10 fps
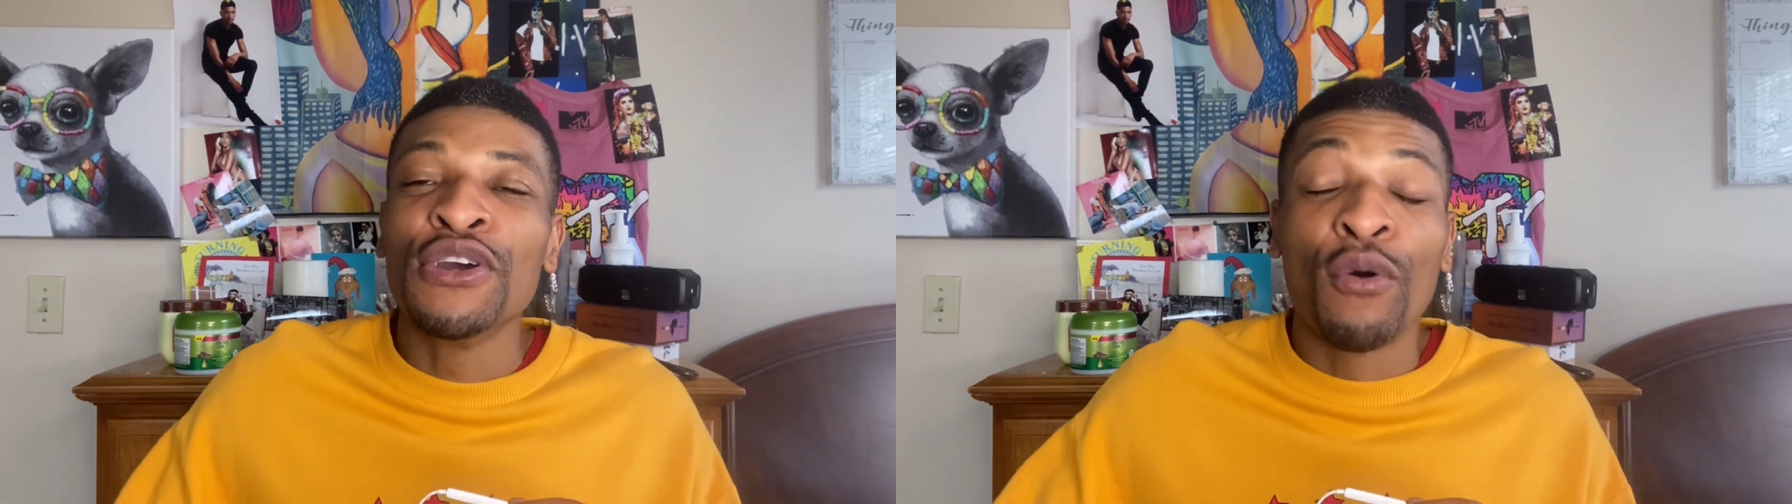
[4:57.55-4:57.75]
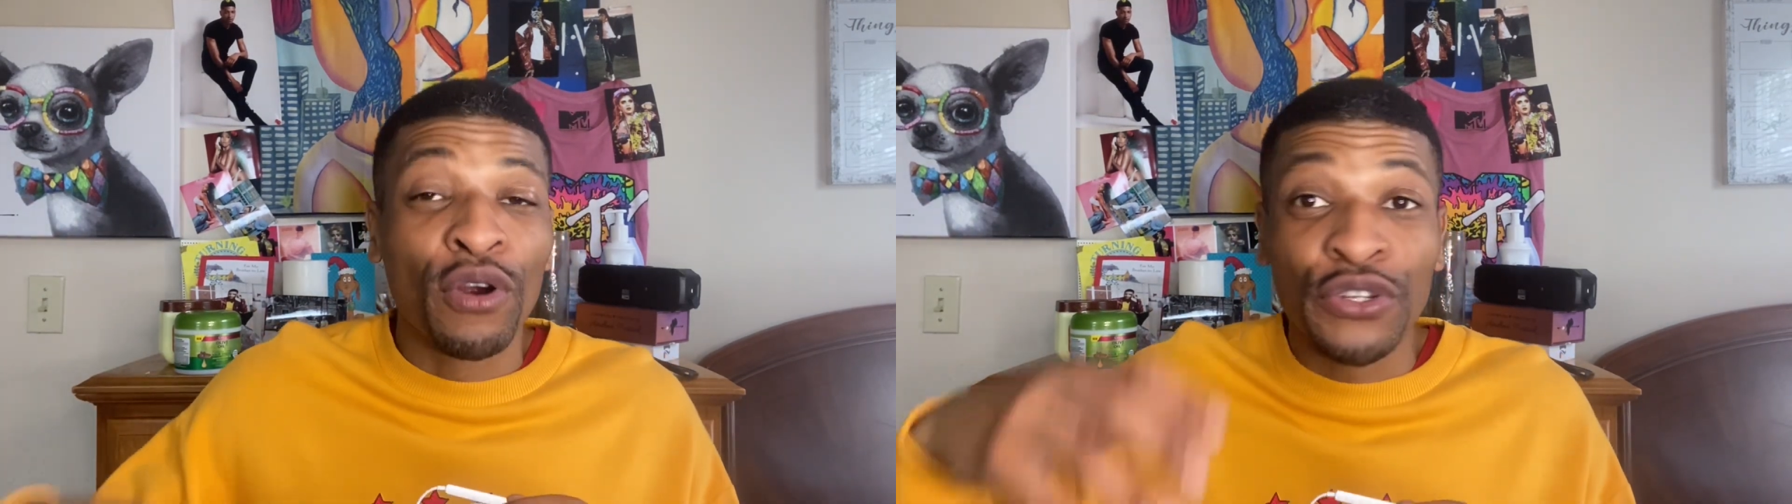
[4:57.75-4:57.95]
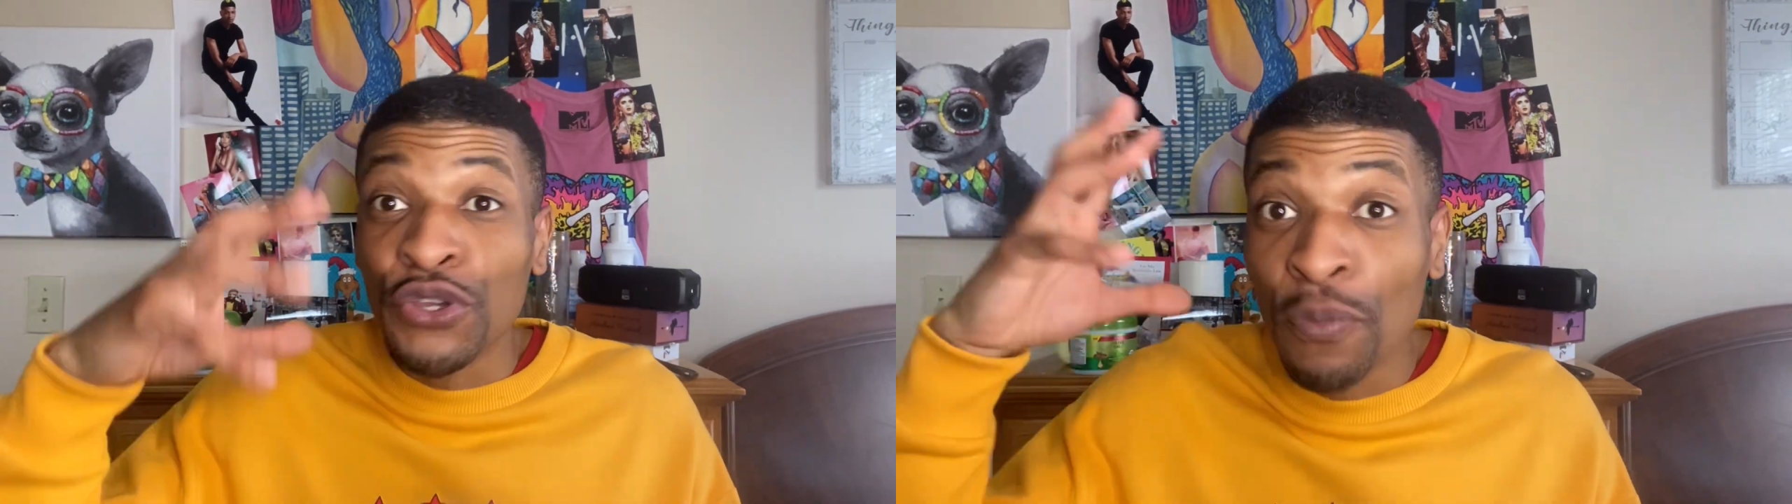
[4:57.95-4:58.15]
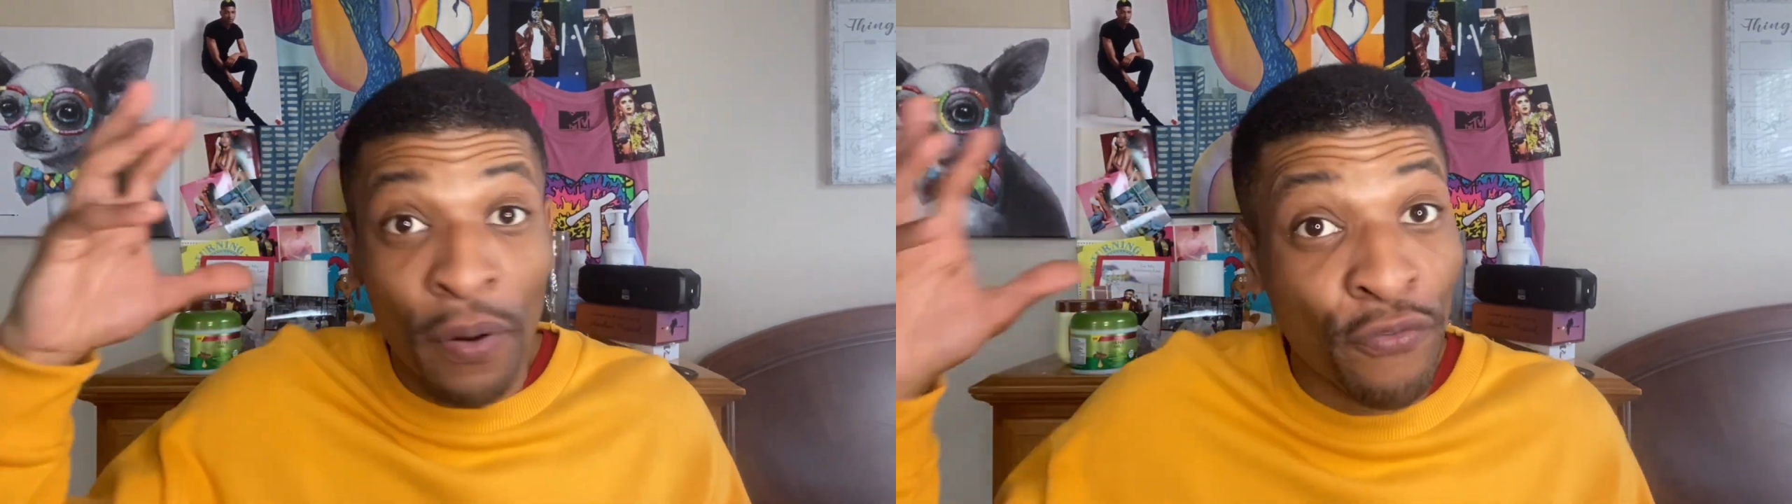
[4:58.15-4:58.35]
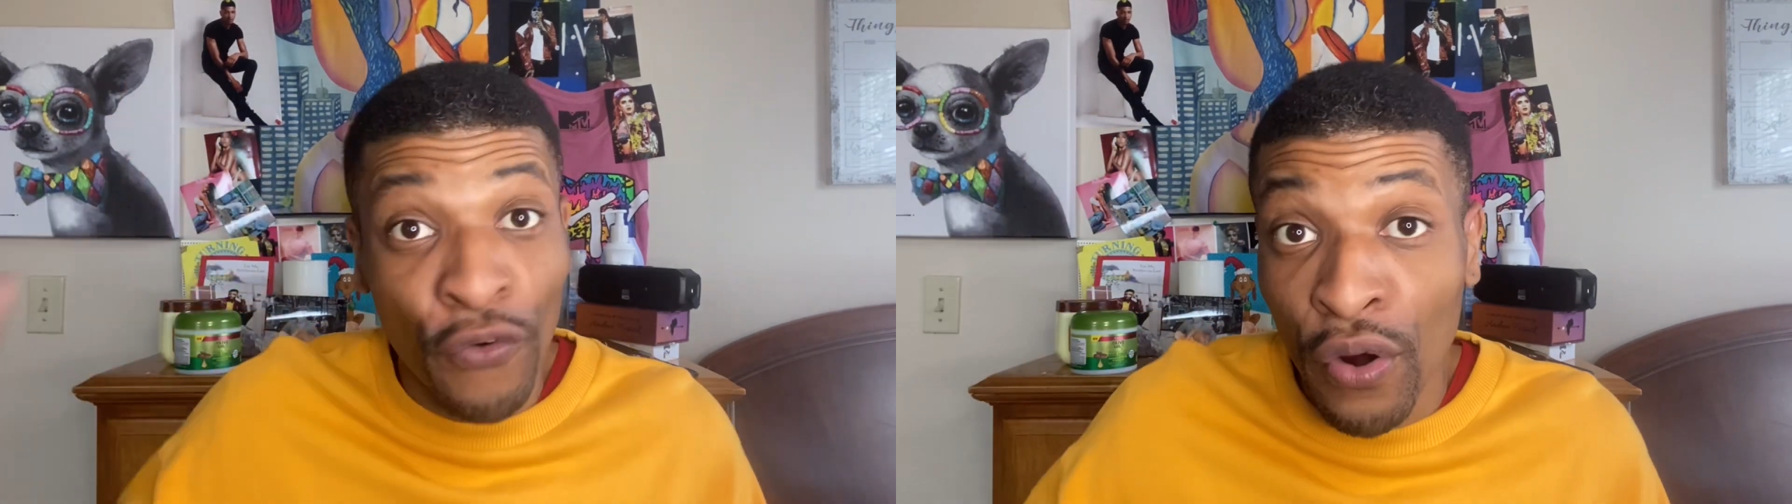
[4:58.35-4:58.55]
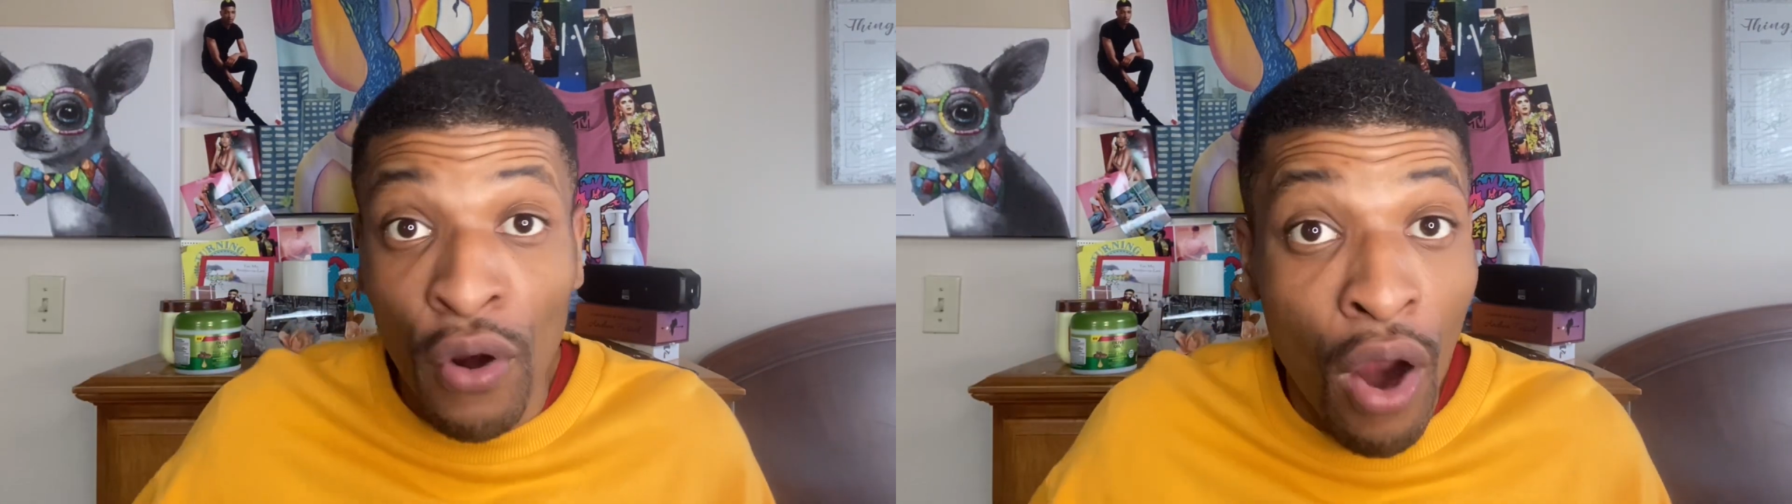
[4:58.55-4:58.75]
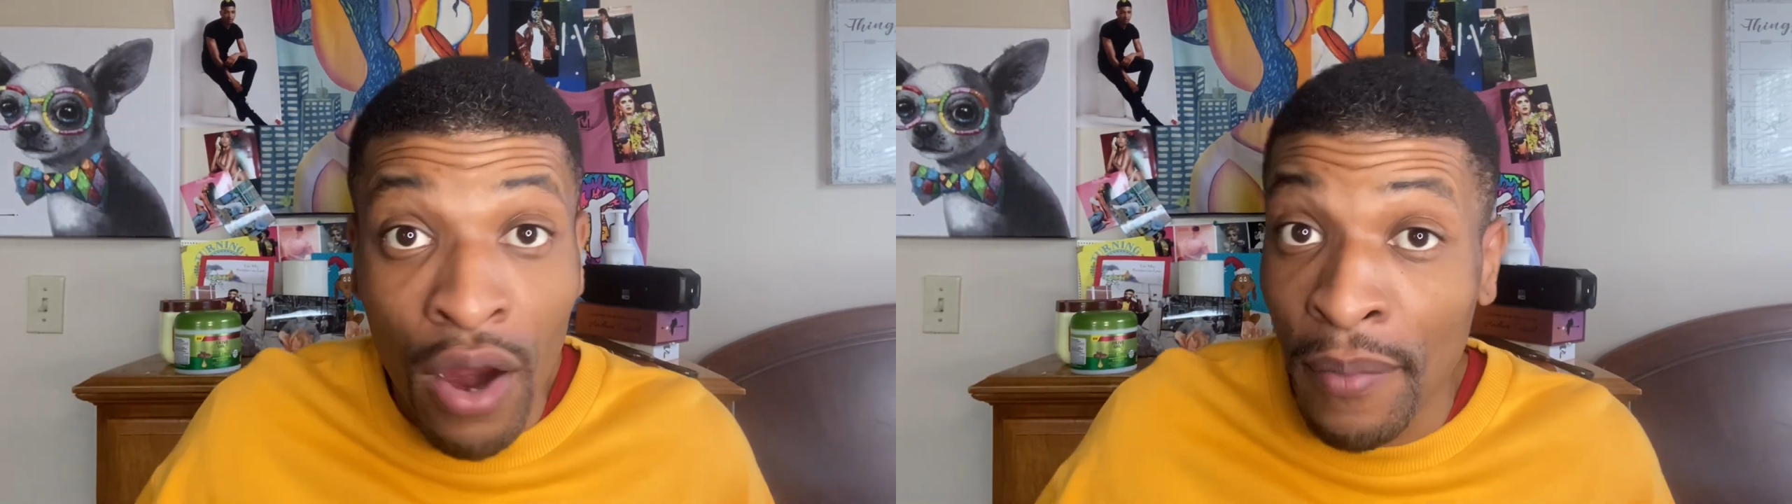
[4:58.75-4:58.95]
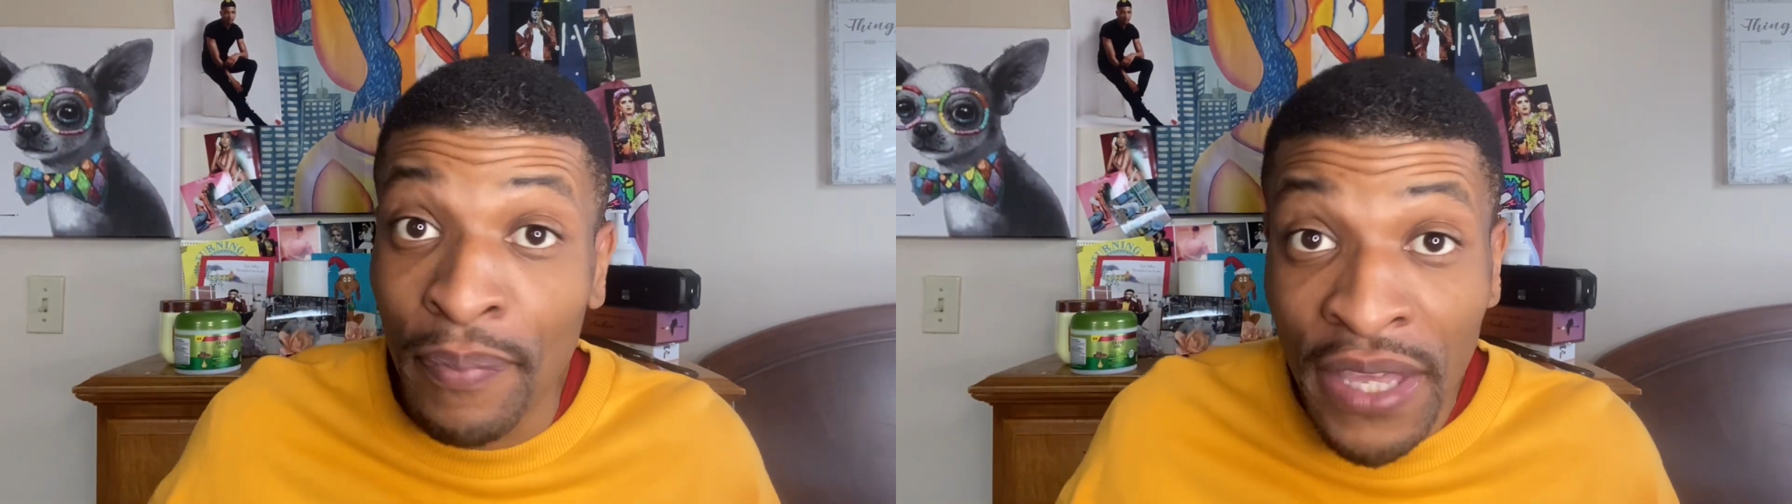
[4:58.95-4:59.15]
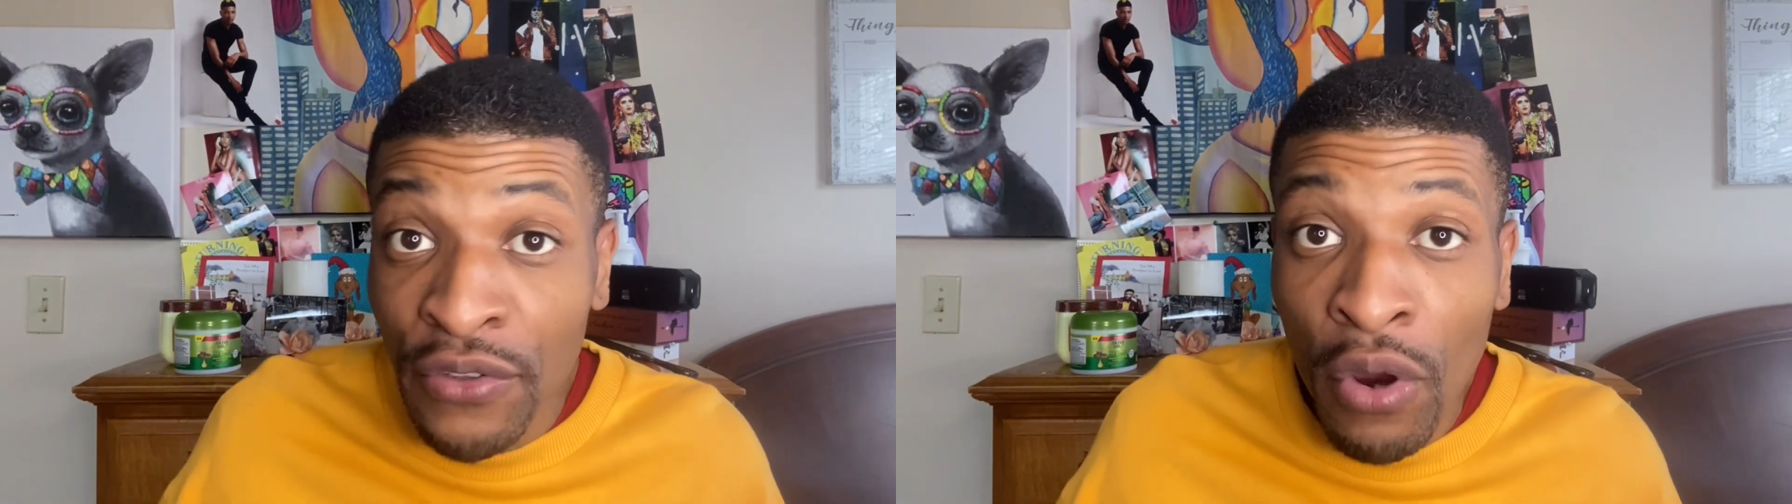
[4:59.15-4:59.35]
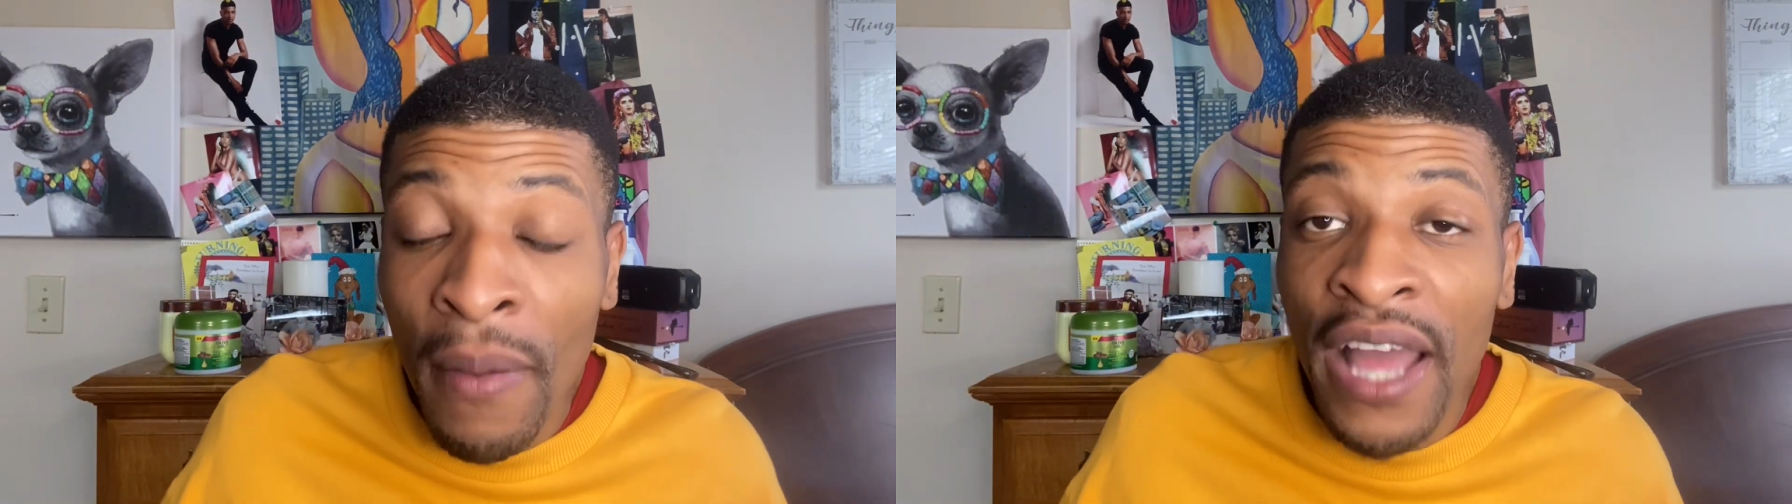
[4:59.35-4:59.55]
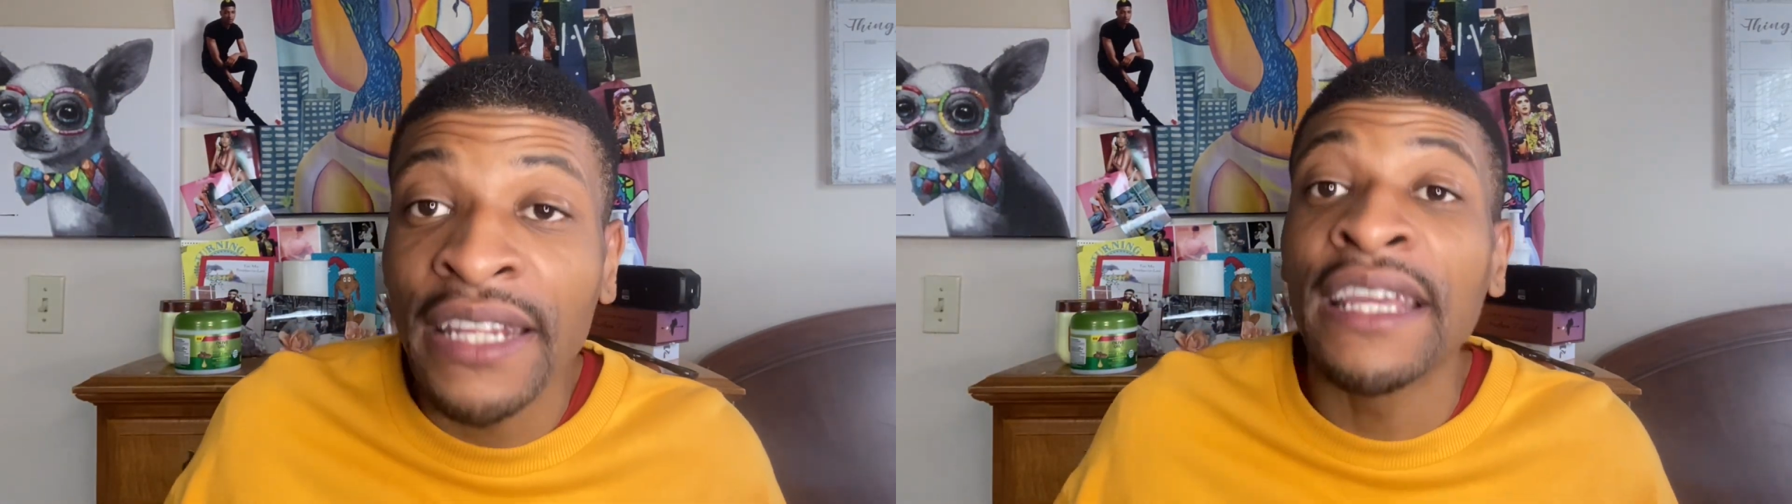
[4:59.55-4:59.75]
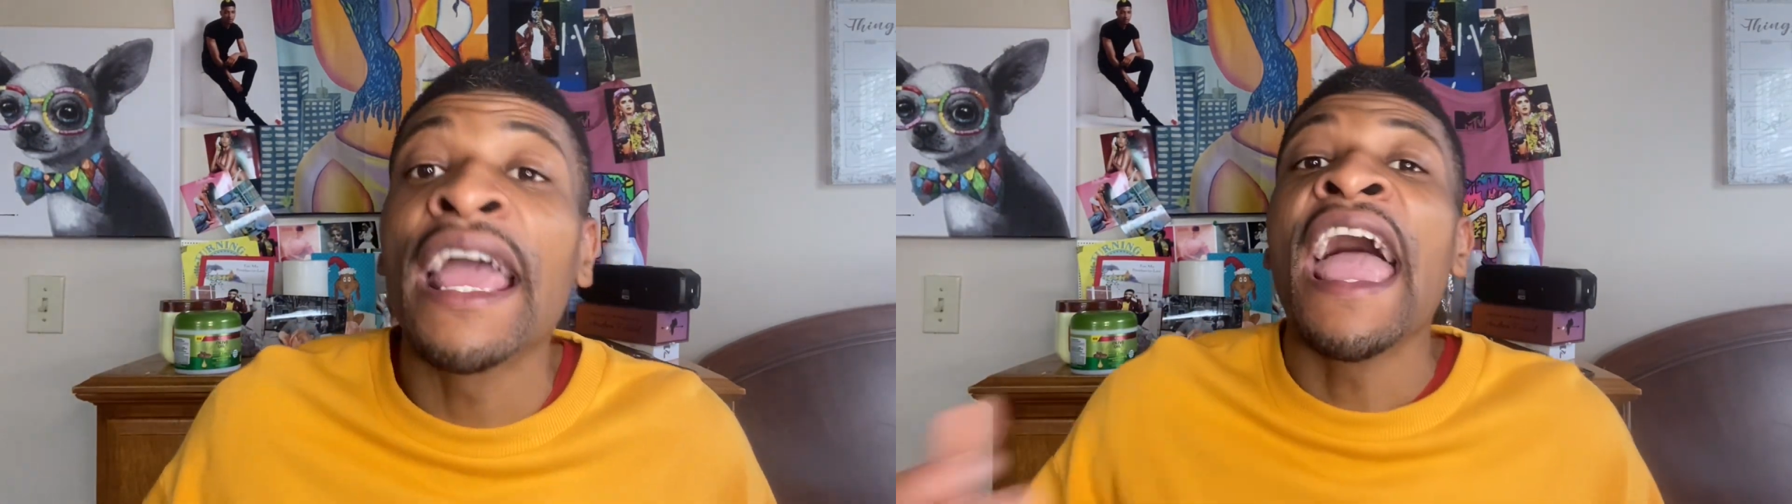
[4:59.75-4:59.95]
Or do you prefer R&B Normani?